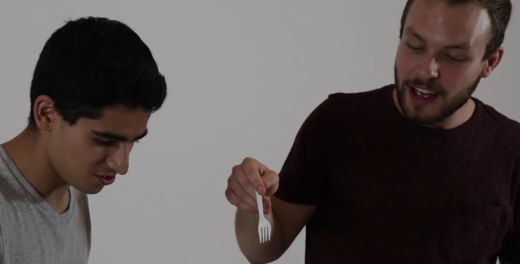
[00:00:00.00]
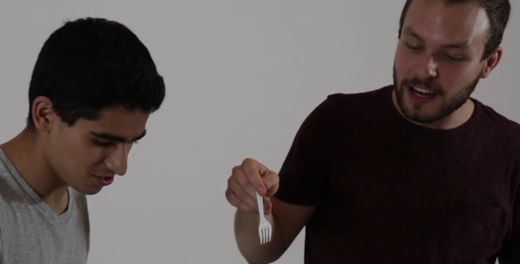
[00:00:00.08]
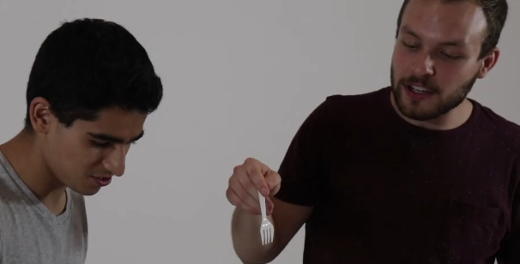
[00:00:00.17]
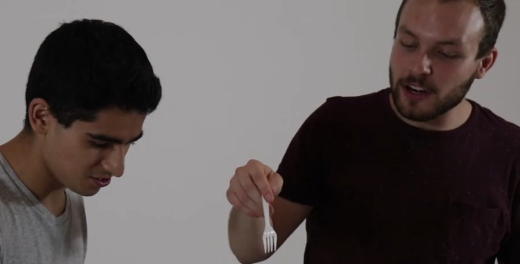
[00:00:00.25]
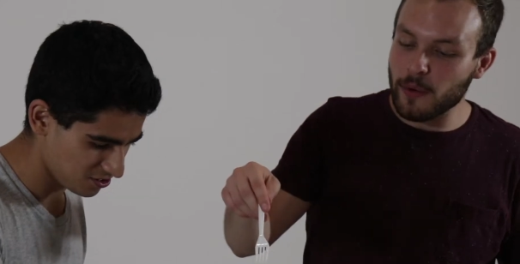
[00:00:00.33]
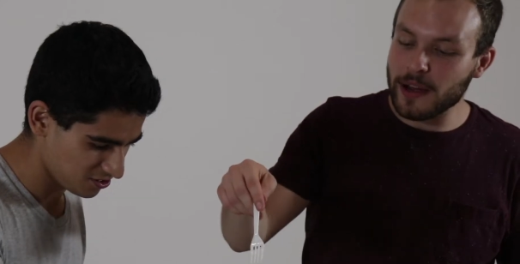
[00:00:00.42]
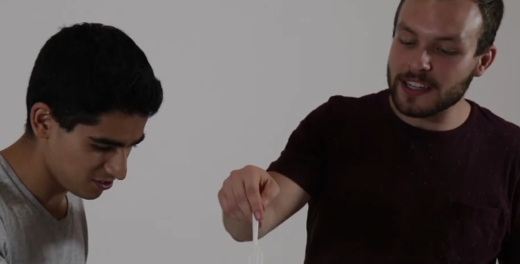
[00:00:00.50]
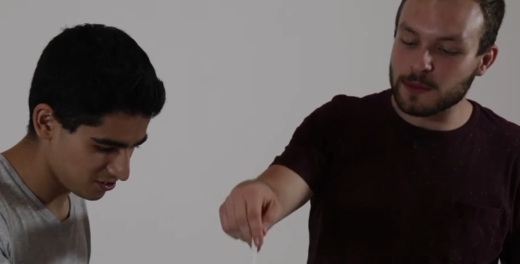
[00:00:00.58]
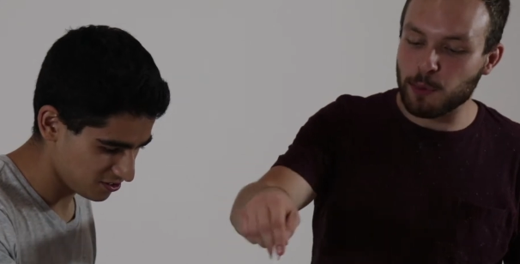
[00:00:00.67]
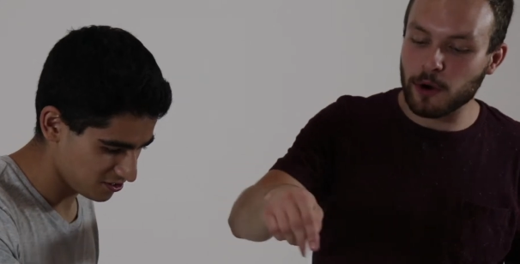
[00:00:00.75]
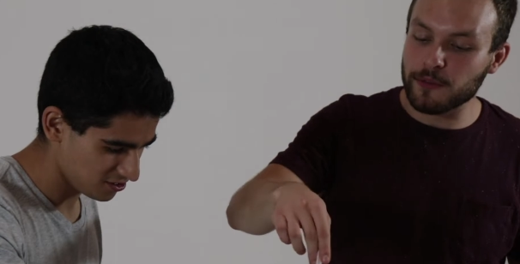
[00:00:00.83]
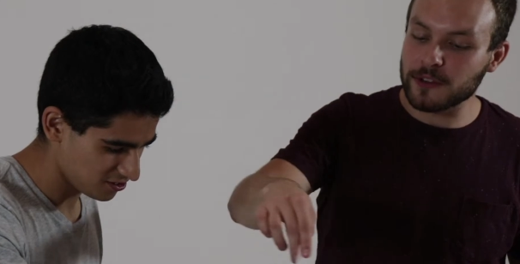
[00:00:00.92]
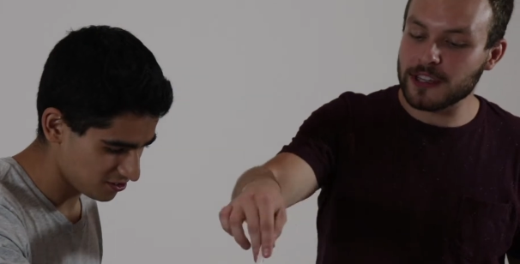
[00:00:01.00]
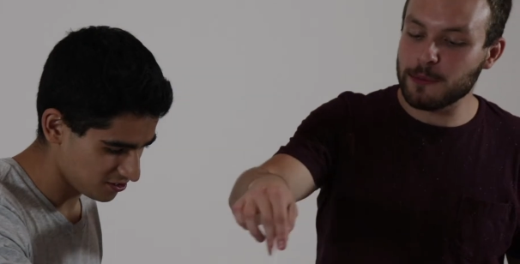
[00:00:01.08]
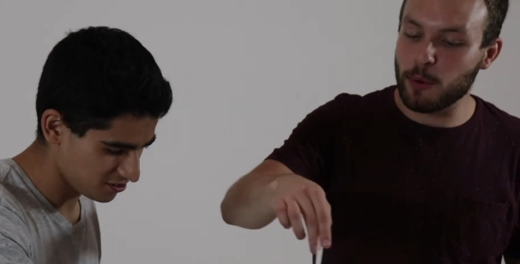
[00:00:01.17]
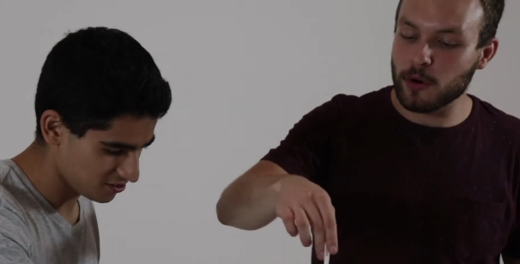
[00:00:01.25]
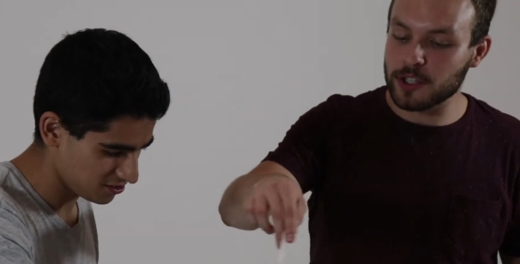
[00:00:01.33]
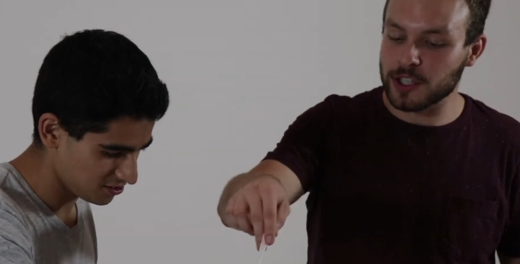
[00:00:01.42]
Speaker 1: And you know what? It's perfectly
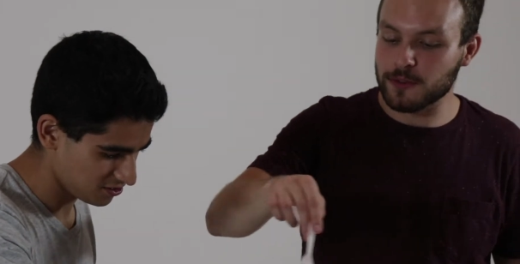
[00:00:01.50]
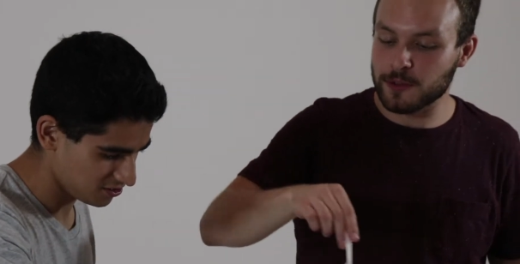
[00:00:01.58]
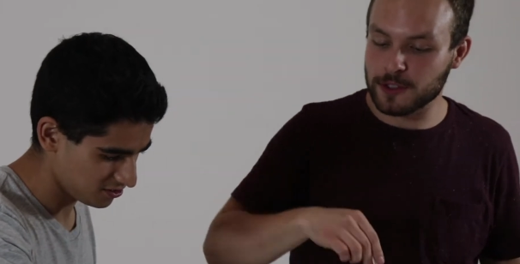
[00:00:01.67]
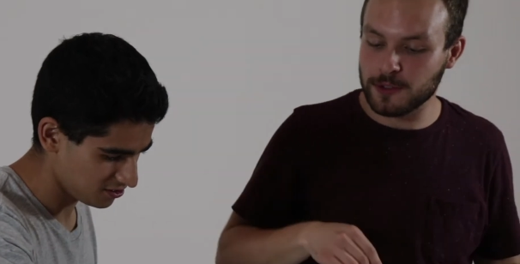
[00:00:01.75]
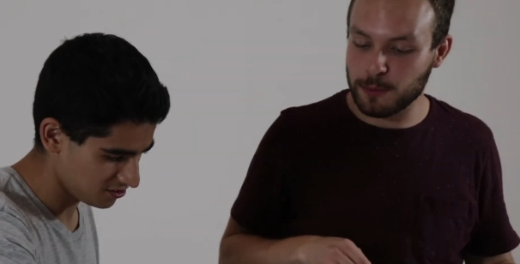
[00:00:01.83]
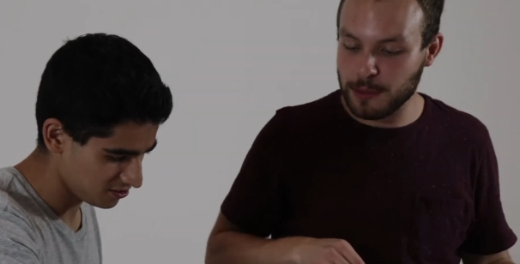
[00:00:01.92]
portioned for two